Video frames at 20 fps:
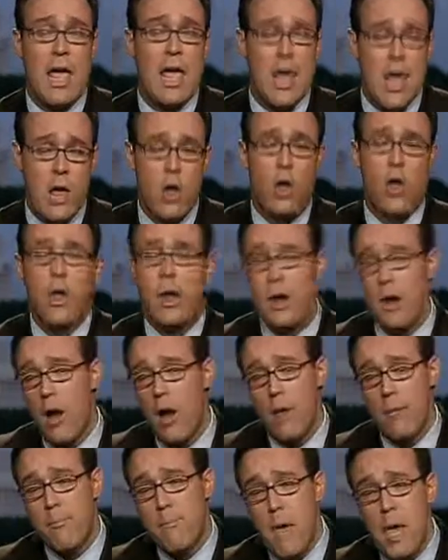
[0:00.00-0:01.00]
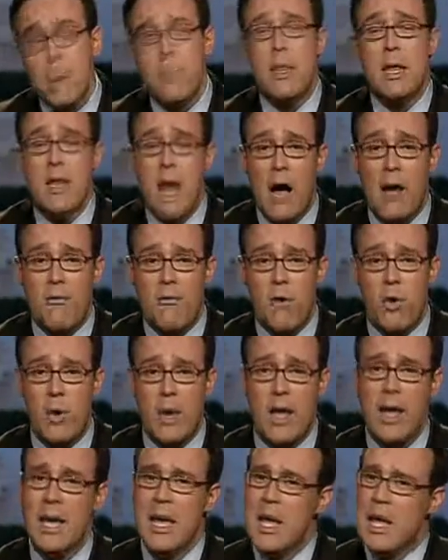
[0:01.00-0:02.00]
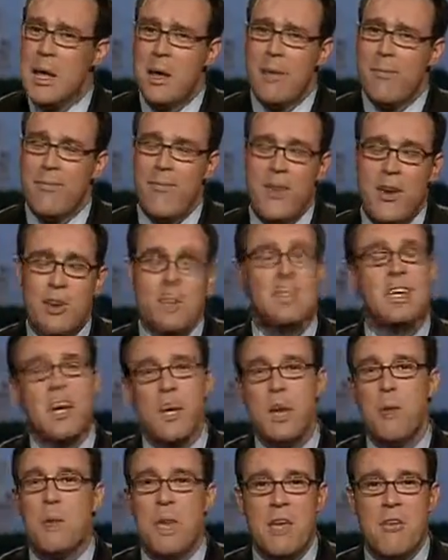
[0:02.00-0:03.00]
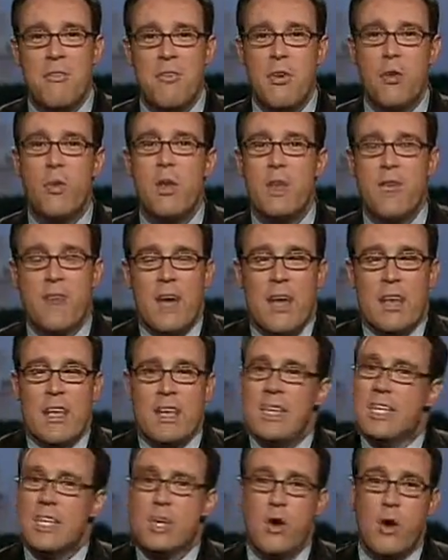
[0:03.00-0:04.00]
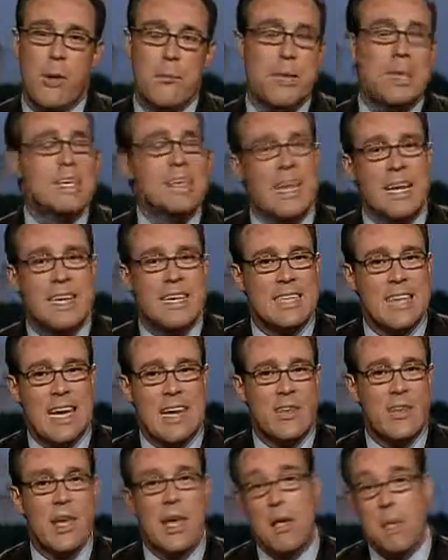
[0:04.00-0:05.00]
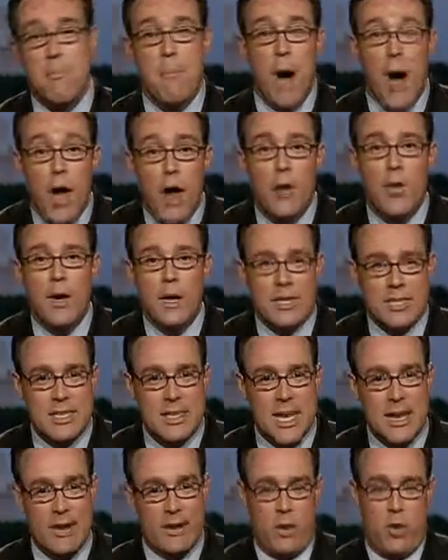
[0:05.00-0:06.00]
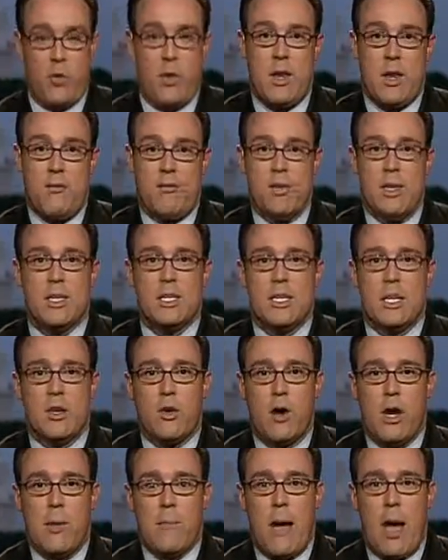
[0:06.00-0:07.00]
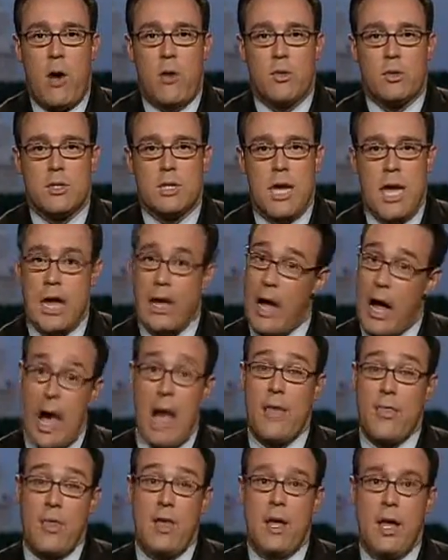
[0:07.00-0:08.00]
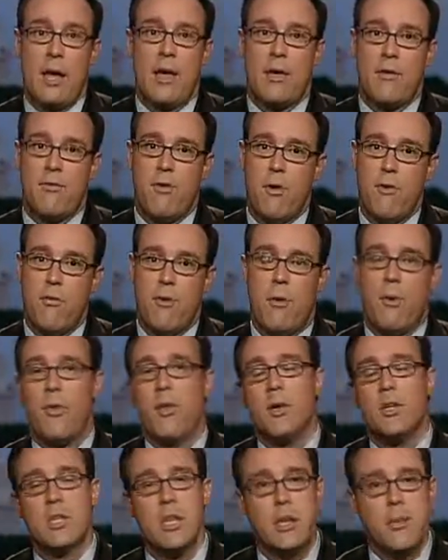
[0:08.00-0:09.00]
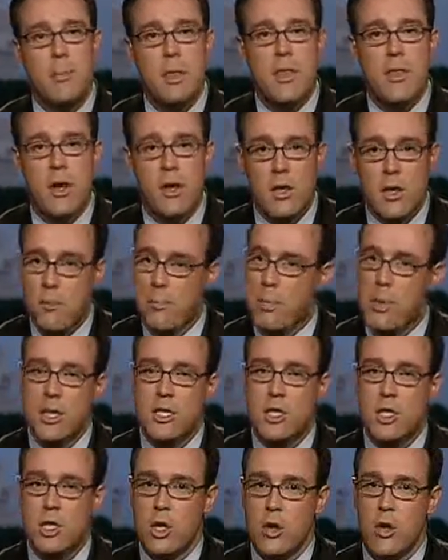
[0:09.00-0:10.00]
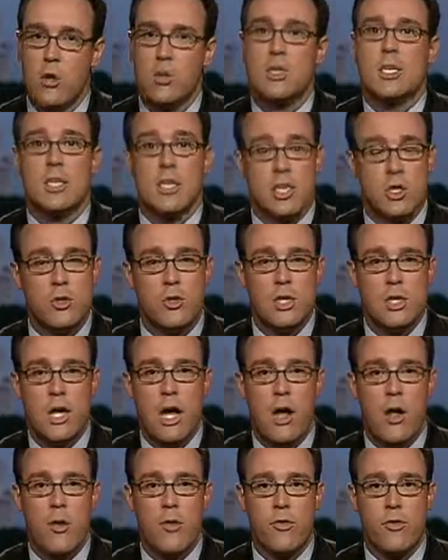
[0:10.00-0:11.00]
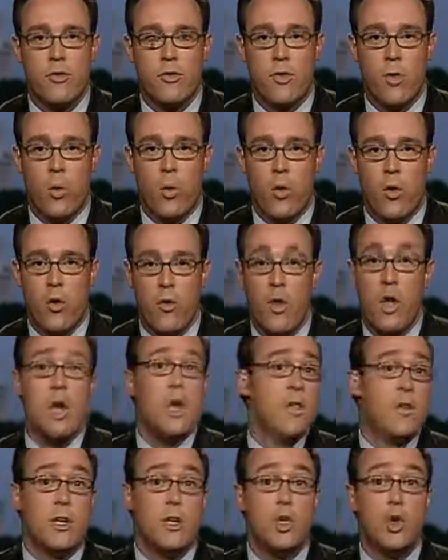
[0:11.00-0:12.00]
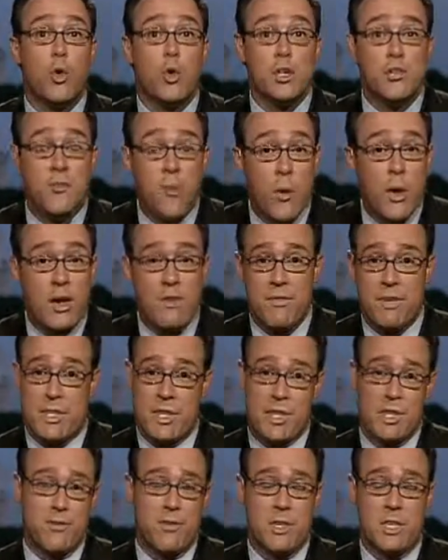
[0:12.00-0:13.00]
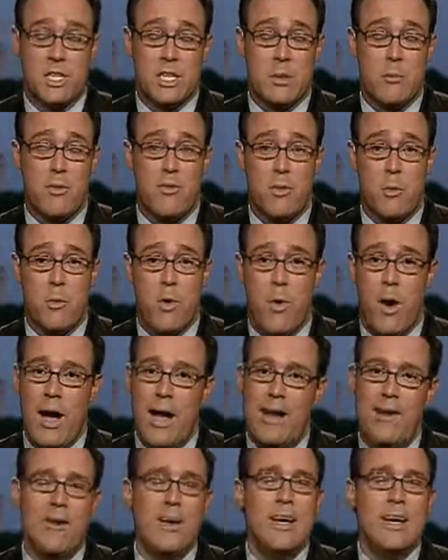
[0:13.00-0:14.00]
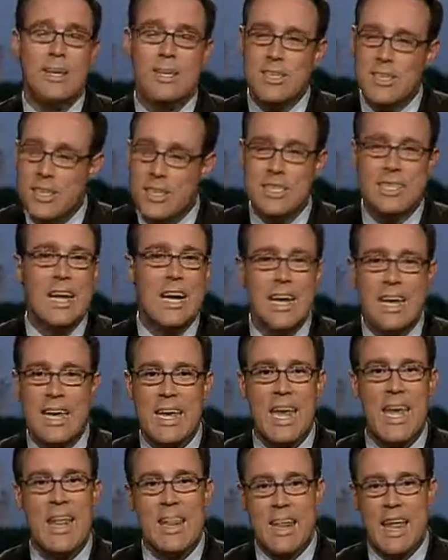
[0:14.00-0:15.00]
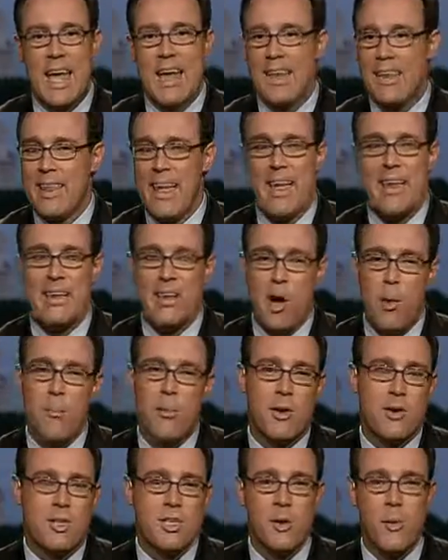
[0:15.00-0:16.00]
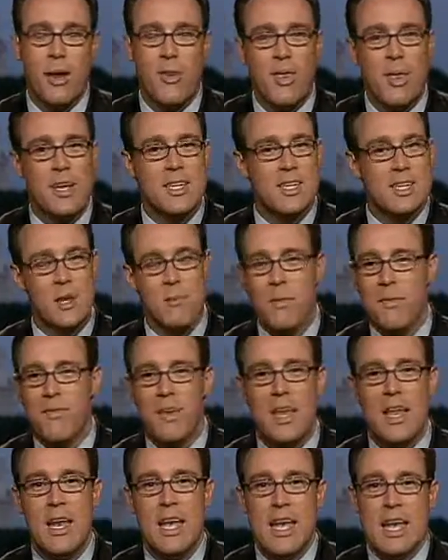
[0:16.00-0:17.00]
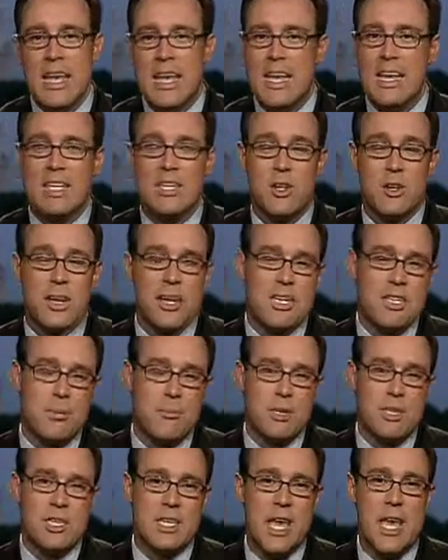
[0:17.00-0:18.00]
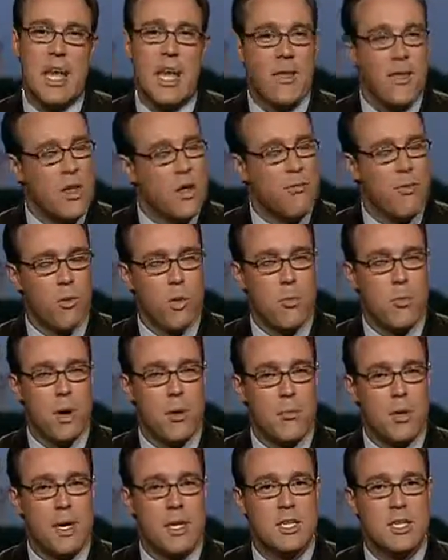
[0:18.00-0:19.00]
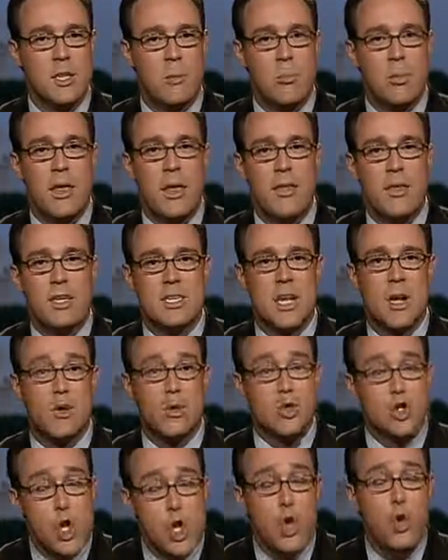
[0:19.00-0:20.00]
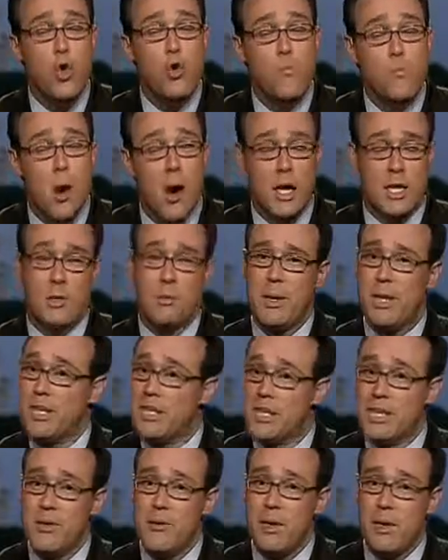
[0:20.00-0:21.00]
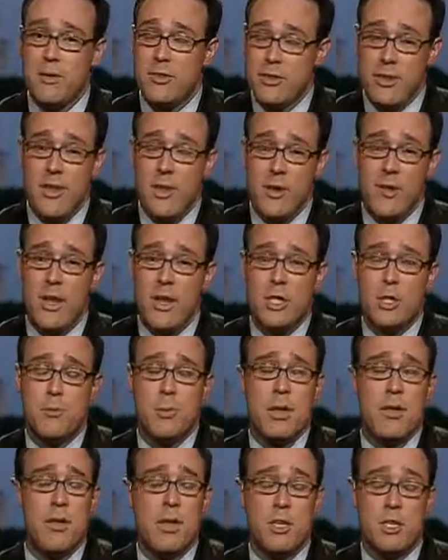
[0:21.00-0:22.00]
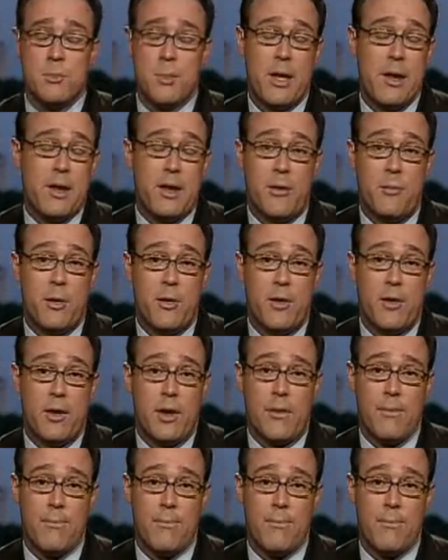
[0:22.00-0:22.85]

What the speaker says: ill and maybe not voting. There's going to be a few. When you've got Lindsey Graham, he's not exactly a moderate senator. When you have Lindsey Graham out saying, I think I could vote for her, there's going to be the Olympia Snows, the Susan Collinses of the world, the George Voinoviches, for example, from Ohio. She's going to get that number. So I think some of it it's a mistake, I think, for Republicans to play this out too much because it's to their detriment in the Hispanic community.